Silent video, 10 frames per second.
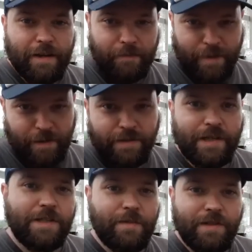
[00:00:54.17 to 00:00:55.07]
about
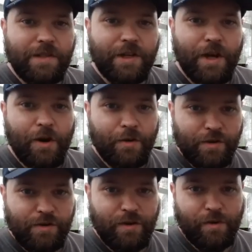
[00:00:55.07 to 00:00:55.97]
6 months ago.
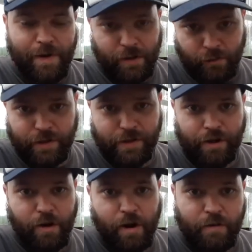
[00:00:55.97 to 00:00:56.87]
You saw my
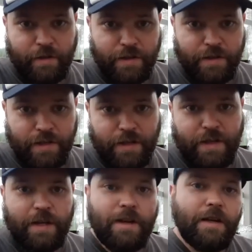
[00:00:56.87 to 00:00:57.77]
winter harvest
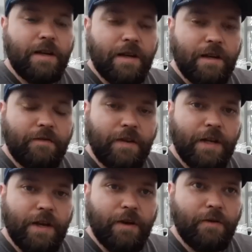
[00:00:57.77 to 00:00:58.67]

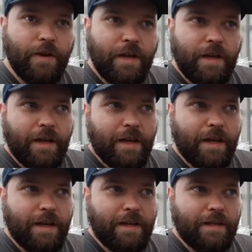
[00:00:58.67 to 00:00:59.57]
video,
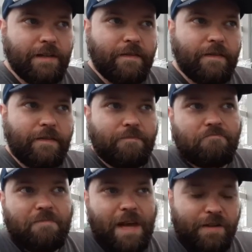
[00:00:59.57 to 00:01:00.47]
and
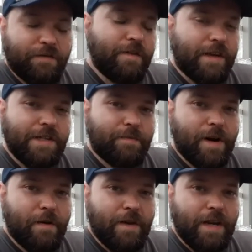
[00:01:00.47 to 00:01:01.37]
that was a fun
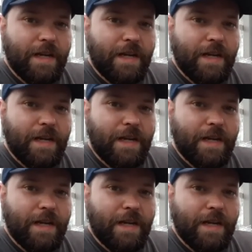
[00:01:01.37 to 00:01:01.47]
experiment.